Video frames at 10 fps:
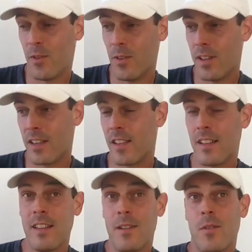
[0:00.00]
four,
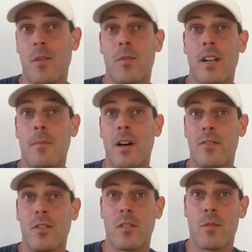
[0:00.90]
incidentally, we're all running
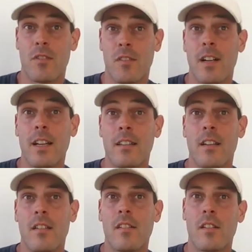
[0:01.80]
Marfords, which is great.
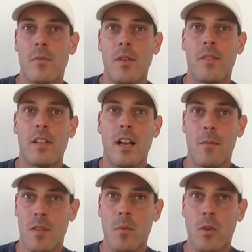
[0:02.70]
So Swift
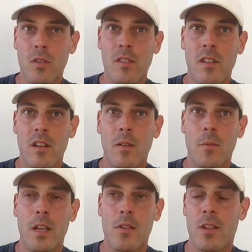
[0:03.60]
um, Smalls,
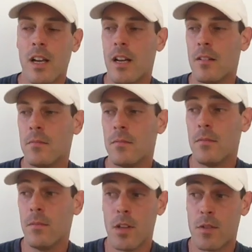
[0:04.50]
which, um,
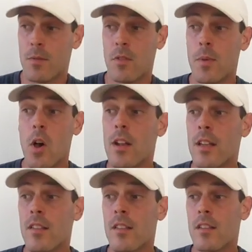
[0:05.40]
which to be
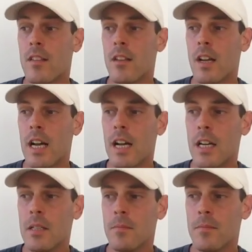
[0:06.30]
honest,
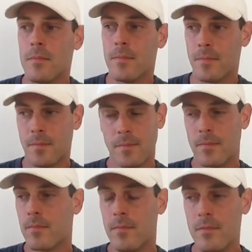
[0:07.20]
um,
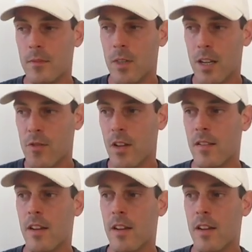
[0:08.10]
without trying to